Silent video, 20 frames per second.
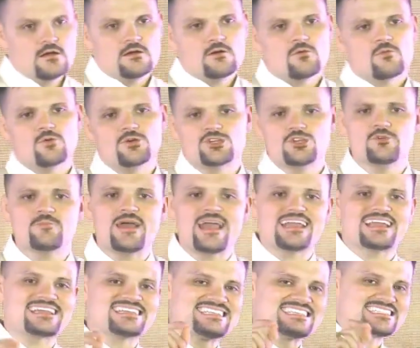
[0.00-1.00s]
When you
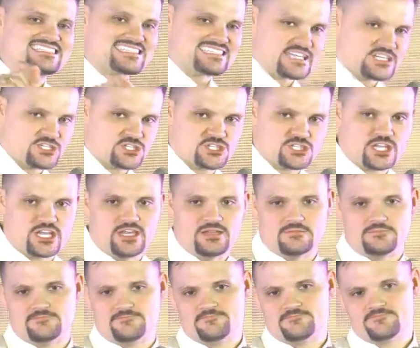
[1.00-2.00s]
make a decision
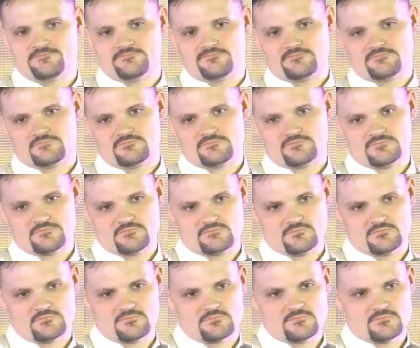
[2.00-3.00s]

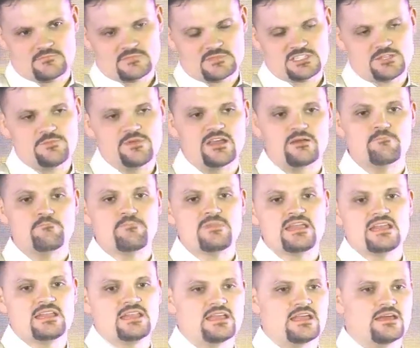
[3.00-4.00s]
to be
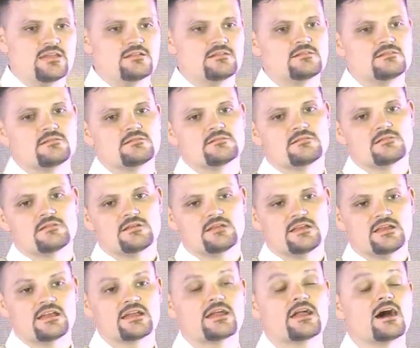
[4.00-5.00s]
immediate
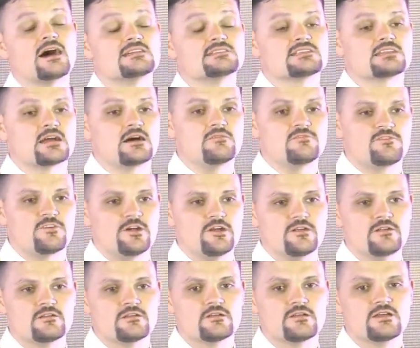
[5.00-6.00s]
in God's comfort,
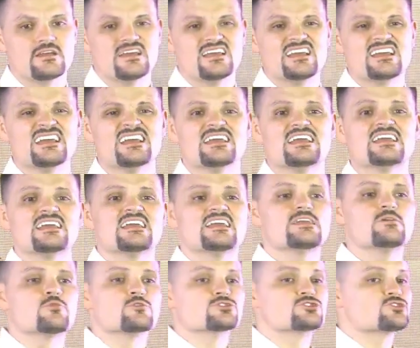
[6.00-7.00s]
He
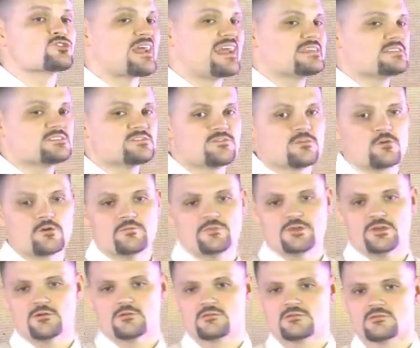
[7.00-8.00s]
will transform
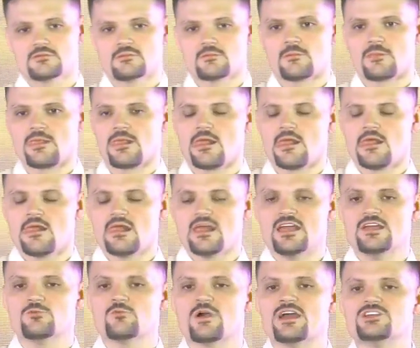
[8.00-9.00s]

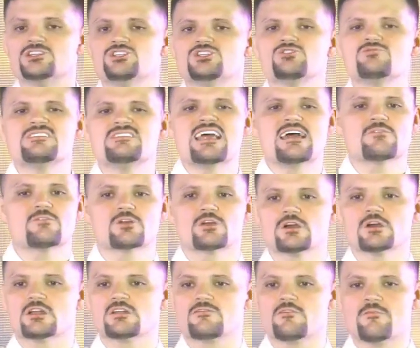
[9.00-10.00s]
you in ways you never
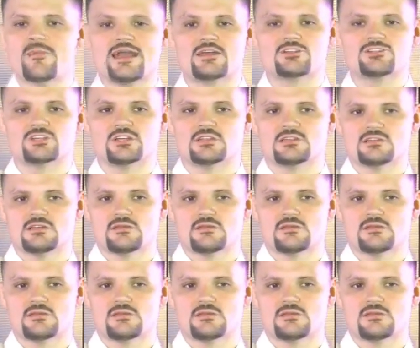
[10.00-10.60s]
could have imagined.